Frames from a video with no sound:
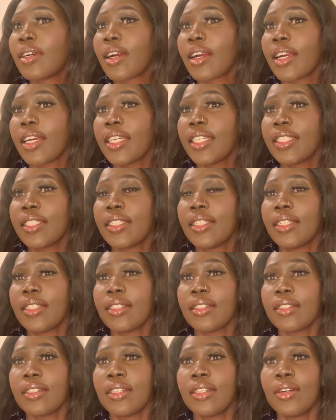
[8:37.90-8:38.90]
It's
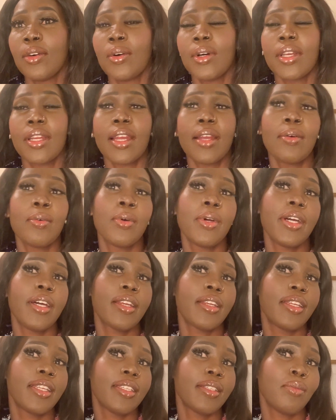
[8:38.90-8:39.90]
the one I wear
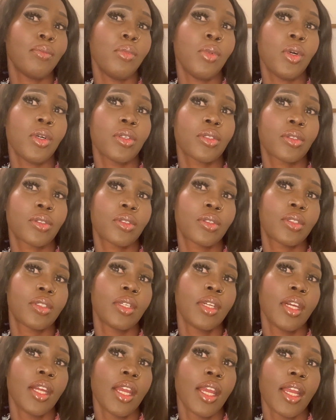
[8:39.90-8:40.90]
the most.
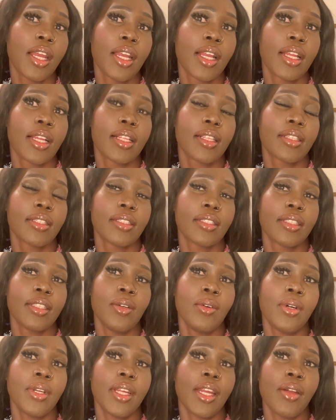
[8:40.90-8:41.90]
The
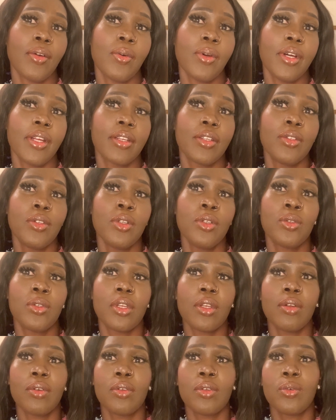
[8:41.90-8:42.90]
one I
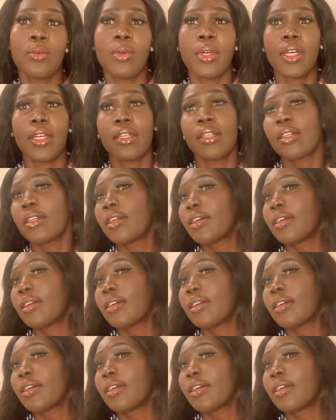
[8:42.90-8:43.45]
usually wear.